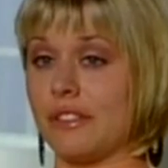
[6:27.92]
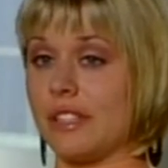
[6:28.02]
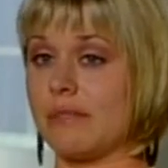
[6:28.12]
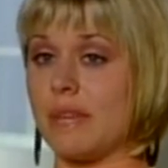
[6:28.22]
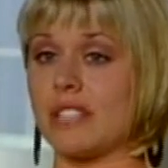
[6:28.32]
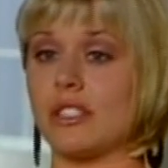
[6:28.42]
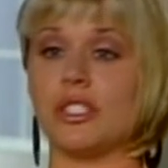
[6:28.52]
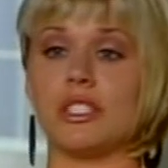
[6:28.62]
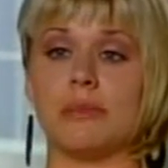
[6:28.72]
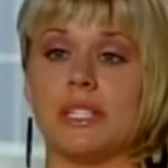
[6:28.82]
this
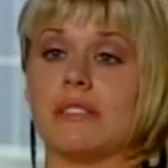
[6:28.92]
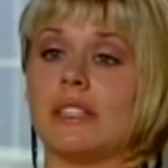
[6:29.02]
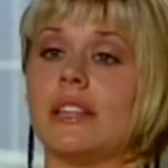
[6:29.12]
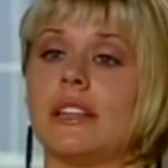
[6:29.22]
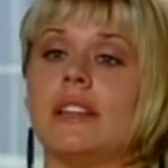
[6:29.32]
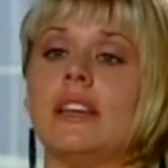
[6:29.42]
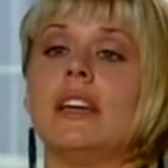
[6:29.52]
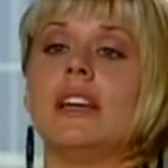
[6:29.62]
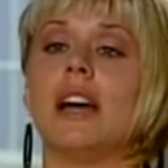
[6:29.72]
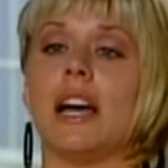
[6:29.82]
message to be deleted.
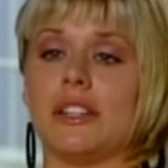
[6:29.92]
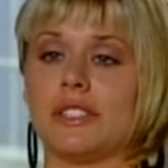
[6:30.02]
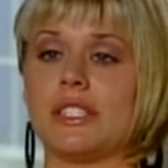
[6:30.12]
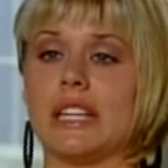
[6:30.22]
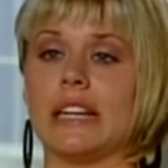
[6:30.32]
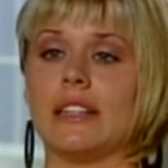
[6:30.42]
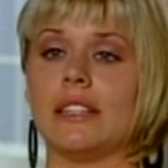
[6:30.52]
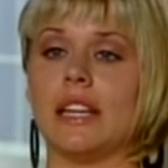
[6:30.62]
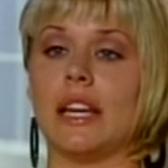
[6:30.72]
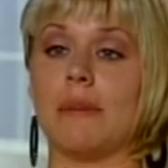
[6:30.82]
I understand
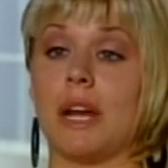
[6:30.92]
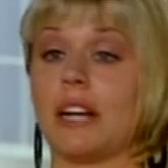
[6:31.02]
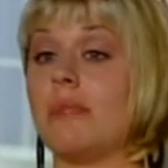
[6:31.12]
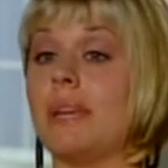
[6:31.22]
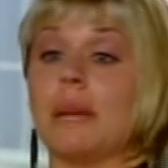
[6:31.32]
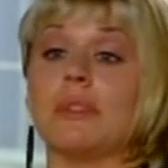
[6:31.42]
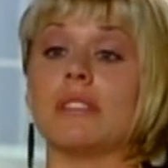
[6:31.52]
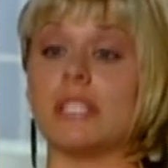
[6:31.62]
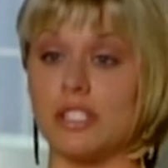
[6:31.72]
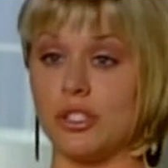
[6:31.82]
I'm not going to be able to
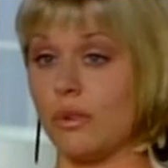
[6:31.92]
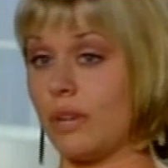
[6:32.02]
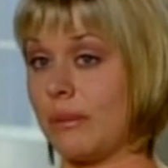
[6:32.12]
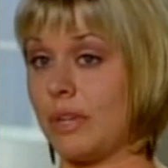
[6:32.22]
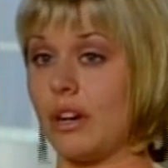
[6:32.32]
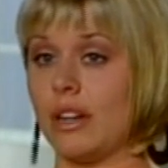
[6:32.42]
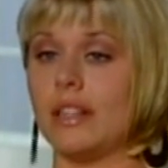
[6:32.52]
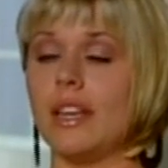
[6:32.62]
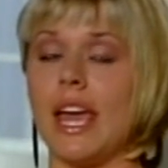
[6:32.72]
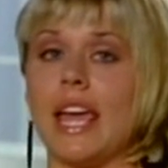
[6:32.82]
listen to it when I'm gone.
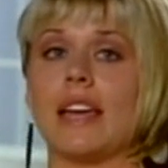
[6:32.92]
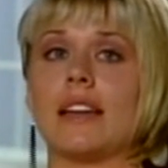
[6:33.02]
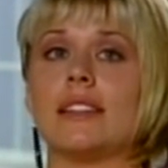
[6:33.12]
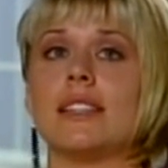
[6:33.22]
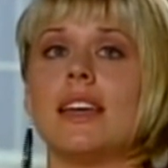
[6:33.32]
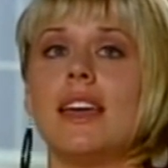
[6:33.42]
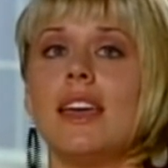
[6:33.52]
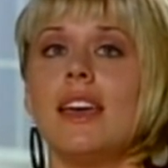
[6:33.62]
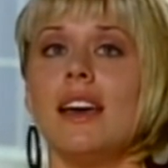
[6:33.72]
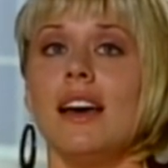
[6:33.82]
And
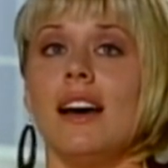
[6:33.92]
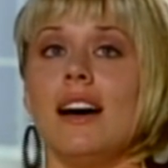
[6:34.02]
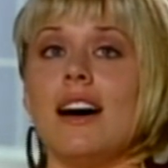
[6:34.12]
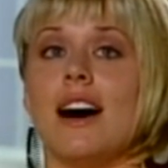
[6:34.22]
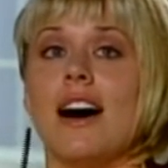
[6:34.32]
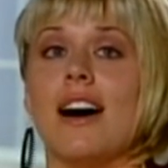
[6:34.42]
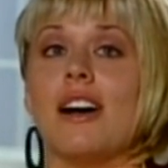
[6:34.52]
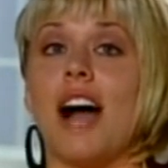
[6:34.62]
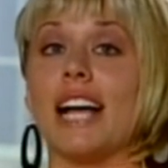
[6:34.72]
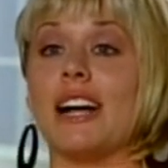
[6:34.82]

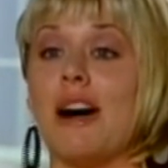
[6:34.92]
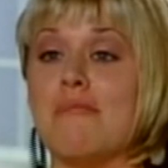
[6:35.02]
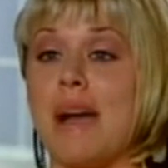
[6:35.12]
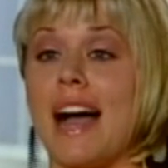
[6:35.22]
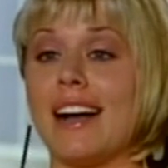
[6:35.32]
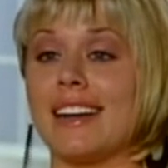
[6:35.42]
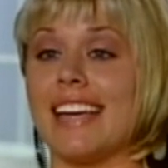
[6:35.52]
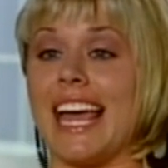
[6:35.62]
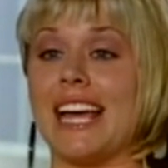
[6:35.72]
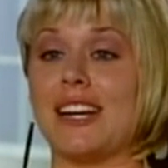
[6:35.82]
I got back
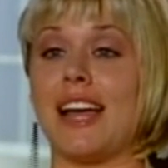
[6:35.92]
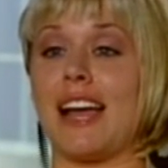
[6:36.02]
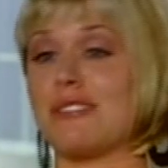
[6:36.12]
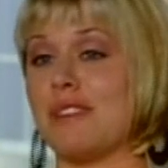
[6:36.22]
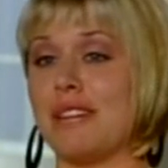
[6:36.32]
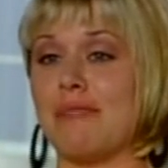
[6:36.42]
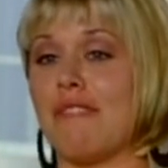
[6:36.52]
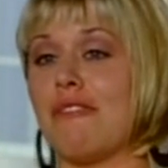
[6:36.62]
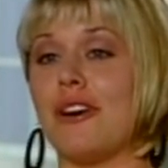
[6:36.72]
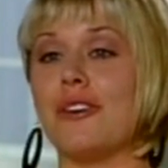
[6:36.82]
and activated my
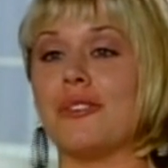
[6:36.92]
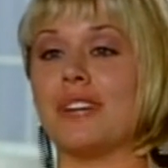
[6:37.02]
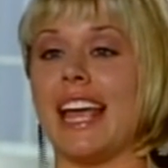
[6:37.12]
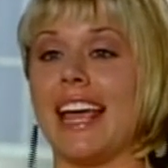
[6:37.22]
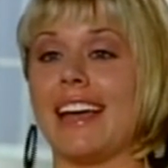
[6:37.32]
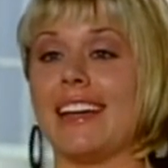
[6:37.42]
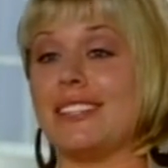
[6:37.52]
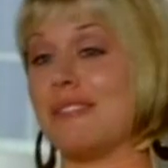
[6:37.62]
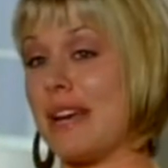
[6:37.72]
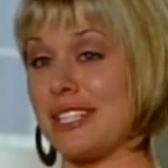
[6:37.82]
phone, and
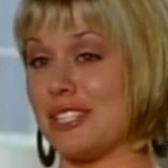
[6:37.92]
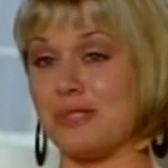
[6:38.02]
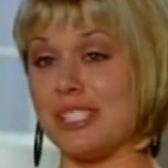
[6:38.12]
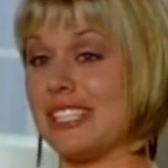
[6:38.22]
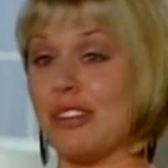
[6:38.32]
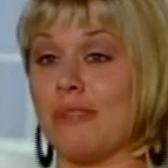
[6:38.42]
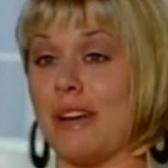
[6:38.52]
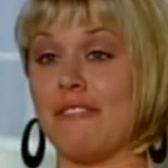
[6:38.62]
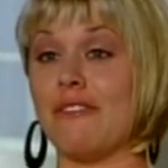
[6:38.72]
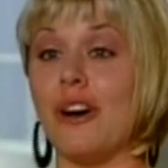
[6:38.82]
the message was still on
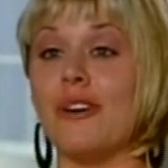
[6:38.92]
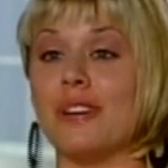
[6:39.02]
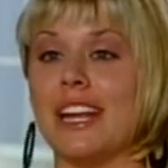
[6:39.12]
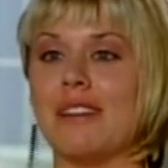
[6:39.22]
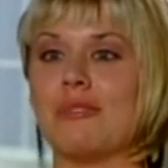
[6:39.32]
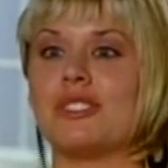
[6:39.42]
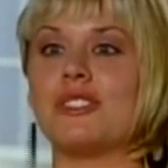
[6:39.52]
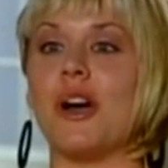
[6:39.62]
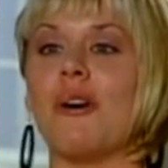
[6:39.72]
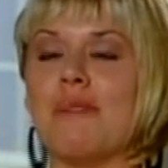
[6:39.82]
my phone, and it was
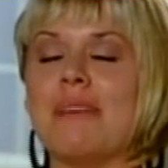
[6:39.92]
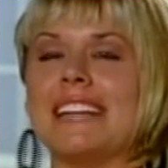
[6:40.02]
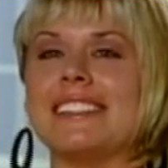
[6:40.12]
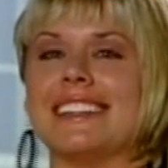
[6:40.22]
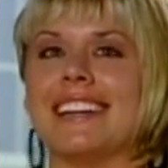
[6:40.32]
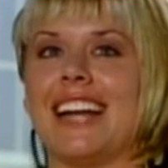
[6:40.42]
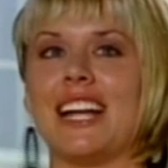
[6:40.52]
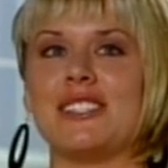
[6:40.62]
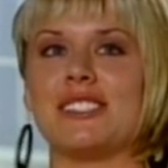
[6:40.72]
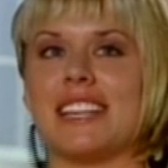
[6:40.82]
so amazing. And I
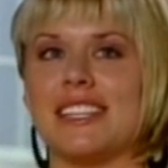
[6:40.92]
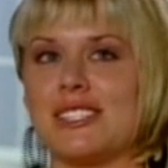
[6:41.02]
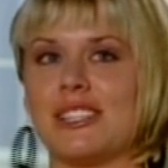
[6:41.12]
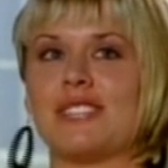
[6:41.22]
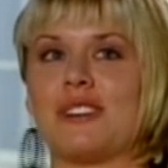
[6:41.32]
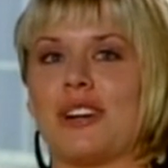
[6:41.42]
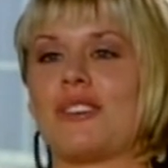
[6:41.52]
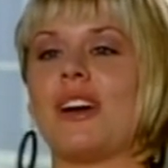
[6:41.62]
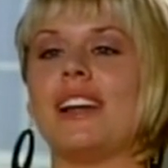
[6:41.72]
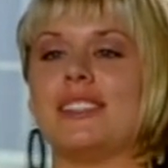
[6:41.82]
just instantly started
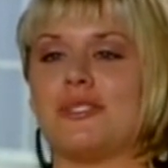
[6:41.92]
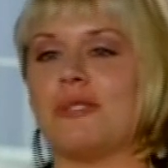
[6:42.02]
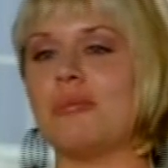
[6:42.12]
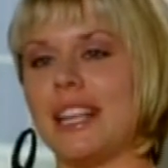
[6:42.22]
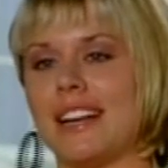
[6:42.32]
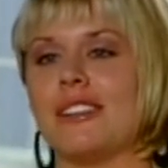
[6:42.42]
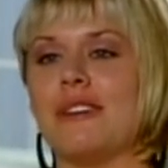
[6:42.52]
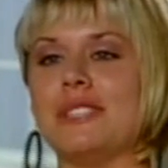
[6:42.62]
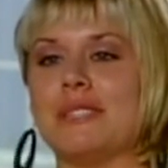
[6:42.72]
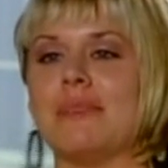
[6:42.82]
crying and told Blake I
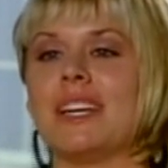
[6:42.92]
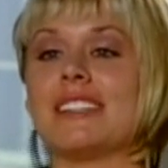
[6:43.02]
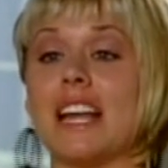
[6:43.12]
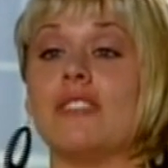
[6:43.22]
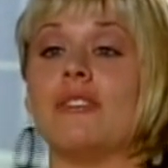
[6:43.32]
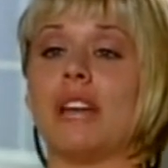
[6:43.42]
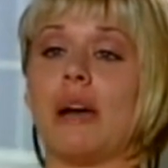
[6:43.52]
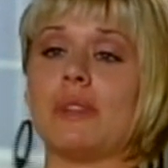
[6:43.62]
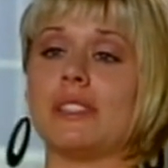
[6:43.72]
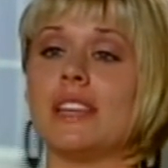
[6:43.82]
loved him, because I knew that
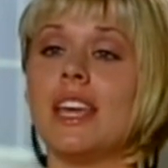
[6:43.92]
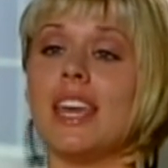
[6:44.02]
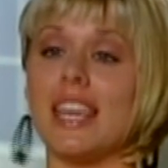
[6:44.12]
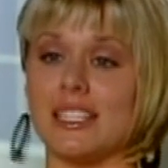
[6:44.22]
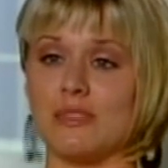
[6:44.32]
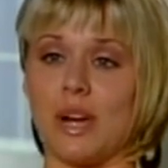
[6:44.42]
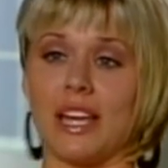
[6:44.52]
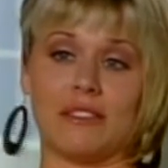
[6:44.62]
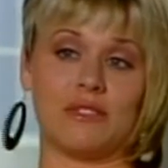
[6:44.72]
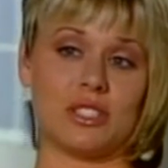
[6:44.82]
was his way
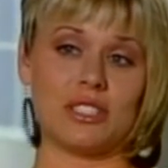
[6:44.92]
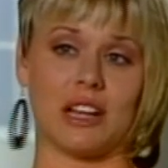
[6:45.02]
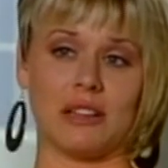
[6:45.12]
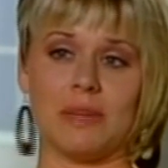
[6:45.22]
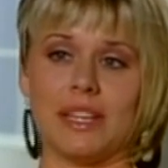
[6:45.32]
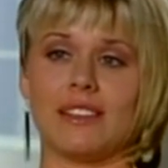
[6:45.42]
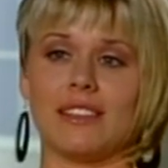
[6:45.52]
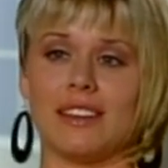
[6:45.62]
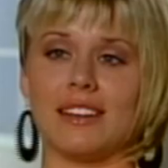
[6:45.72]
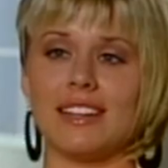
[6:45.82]
of just telling me
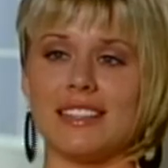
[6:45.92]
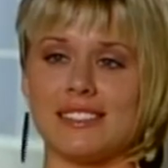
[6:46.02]
that he's